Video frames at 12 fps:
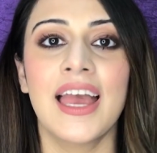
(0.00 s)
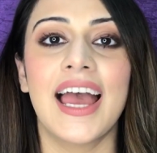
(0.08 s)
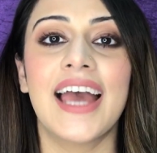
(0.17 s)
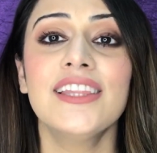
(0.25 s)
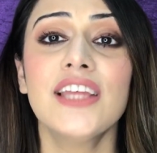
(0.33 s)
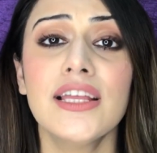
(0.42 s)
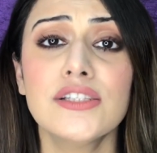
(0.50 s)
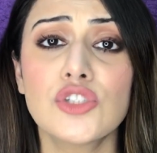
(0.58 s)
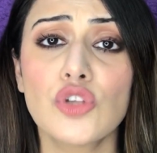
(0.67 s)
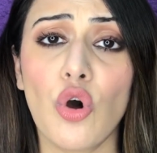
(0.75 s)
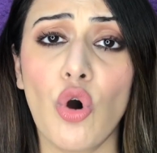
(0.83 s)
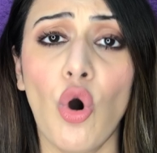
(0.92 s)
And
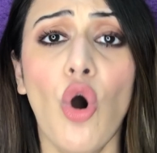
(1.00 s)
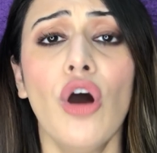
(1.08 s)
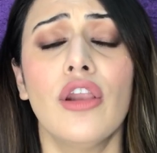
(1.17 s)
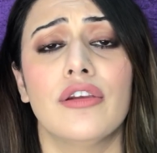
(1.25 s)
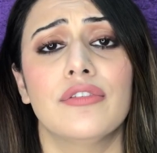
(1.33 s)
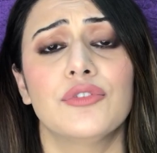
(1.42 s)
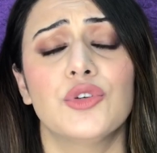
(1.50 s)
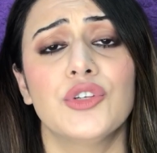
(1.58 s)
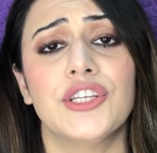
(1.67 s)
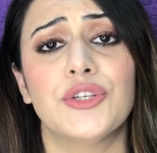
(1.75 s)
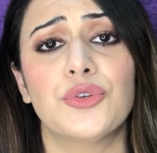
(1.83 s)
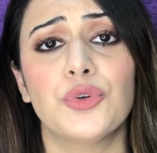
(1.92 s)
that's all you
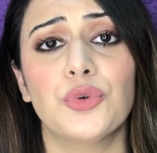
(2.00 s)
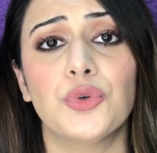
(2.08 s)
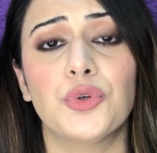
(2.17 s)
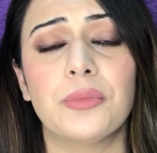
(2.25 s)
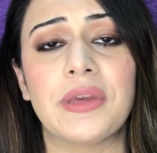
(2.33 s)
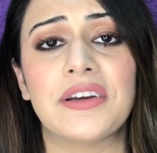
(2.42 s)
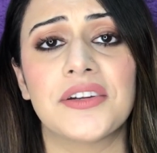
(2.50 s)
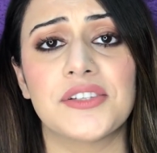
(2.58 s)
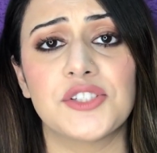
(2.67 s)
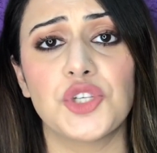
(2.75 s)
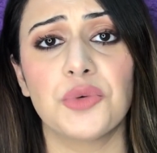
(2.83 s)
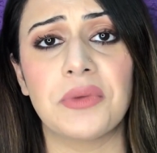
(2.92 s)
need to do to make a
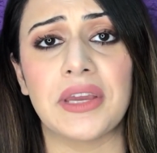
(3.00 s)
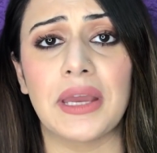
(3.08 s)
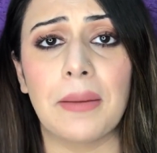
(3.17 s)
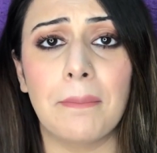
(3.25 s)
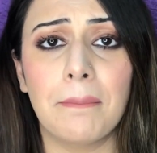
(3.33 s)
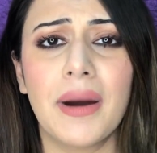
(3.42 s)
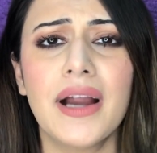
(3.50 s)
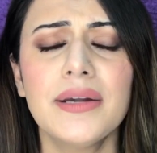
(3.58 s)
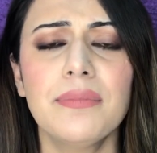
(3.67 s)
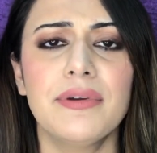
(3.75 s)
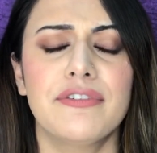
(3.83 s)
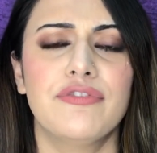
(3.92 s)
resume.
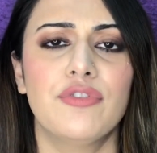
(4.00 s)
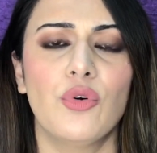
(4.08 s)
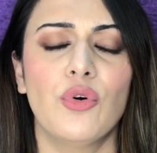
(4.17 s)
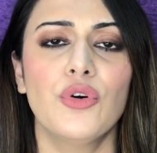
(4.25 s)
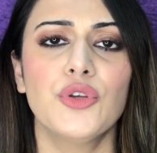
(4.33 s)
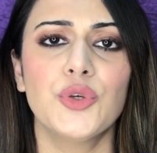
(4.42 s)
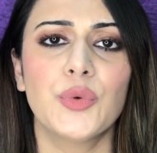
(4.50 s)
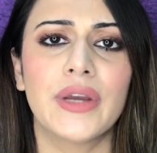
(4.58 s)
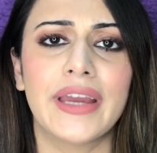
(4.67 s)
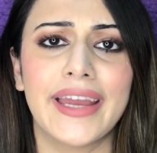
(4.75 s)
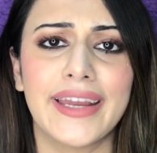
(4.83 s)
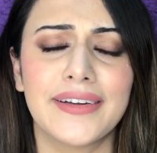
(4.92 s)
But before you
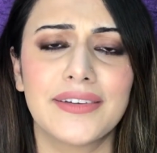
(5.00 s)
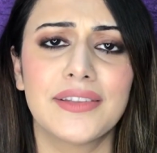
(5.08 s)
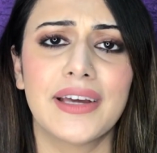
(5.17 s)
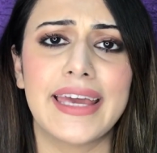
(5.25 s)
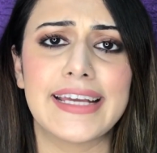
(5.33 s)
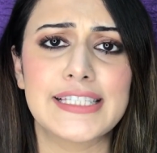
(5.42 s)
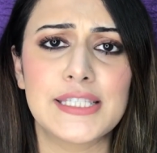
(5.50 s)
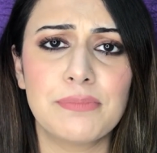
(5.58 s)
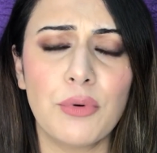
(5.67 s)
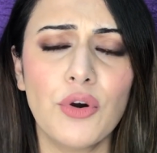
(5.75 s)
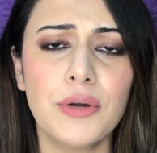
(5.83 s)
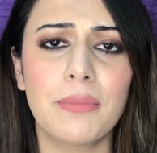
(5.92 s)
hit the
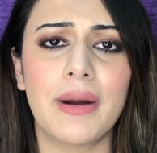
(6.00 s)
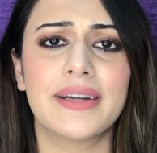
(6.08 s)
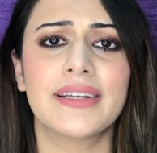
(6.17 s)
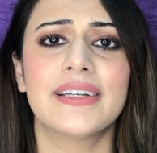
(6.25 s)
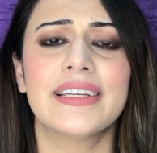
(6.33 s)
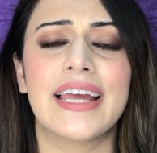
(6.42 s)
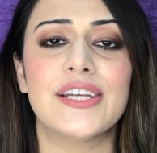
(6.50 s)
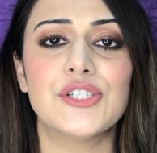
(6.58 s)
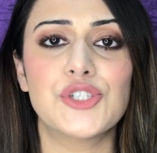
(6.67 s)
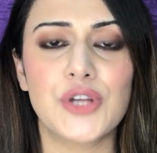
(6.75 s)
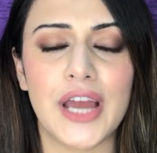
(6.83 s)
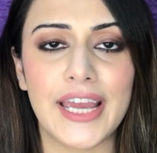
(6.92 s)
export button and
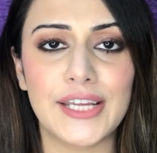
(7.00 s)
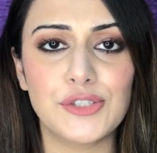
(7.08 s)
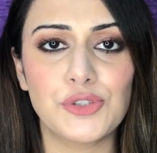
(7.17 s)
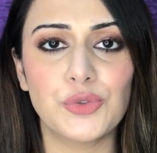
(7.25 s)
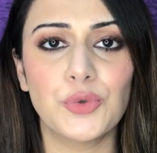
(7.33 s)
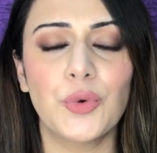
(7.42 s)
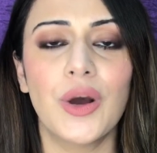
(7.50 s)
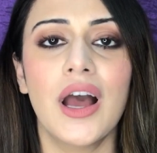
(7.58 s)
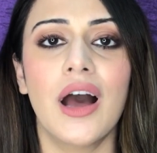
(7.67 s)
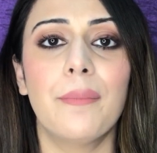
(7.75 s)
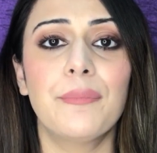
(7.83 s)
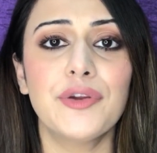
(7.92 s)
try to
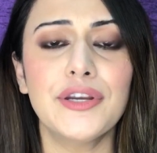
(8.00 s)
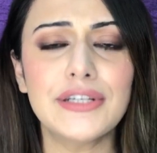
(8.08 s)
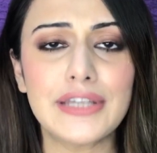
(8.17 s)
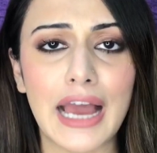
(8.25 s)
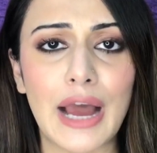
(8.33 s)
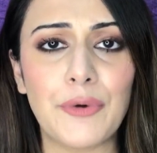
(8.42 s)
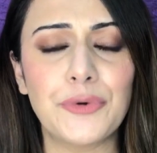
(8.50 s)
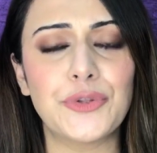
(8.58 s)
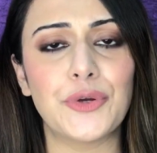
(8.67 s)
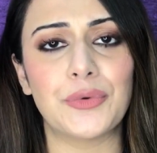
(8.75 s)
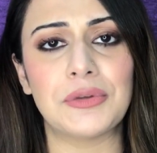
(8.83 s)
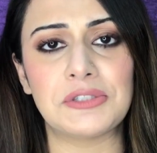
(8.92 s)
print out
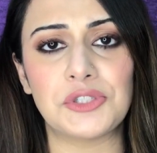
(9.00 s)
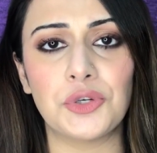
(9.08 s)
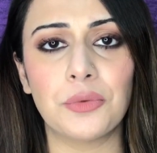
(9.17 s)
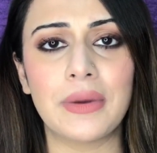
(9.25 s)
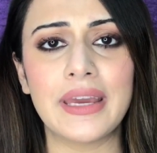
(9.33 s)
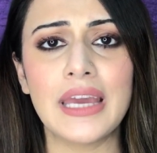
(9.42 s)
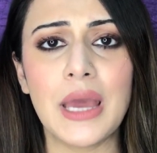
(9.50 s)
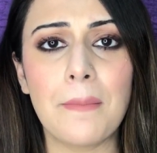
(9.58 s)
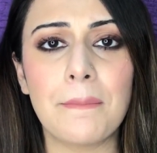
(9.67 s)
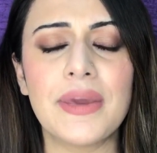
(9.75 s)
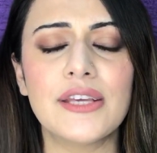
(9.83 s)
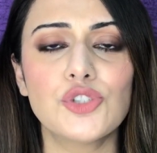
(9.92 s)
your resume,
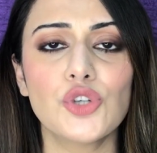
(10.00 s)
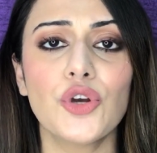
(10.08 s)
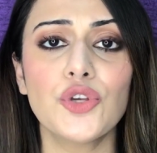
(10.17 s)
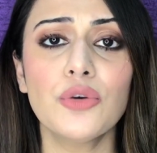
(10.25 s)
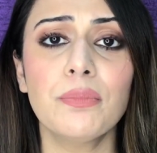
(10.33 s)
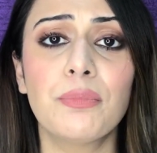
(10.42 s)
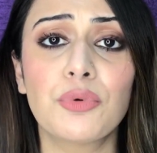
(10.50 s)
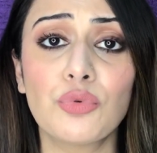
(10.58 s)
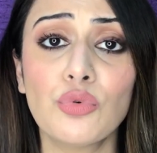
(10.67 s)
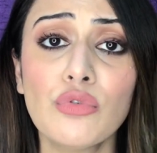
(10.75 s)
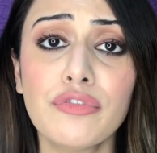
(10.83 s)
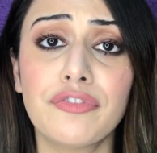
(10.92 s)
make sure you
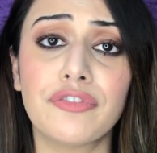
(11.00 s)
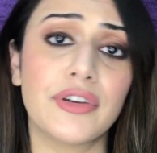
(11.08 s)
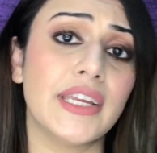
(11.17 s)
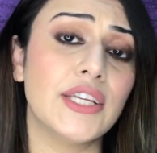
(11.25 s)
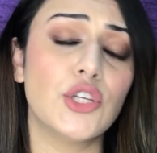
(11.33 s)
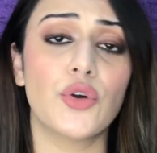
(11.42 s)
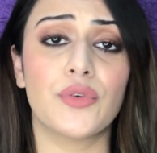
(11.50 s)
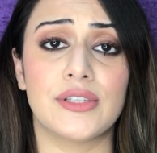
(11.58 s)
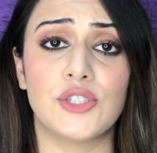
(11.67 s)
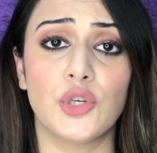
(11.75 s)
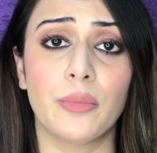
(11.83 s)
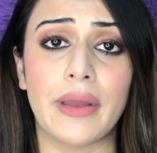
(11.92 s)
proofread your
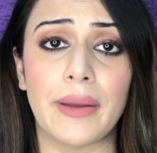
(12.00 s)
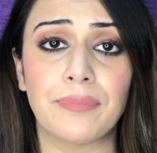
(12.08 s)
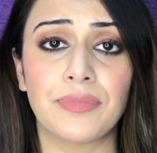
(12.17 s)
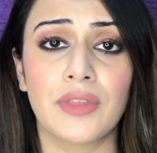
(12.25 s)
resume.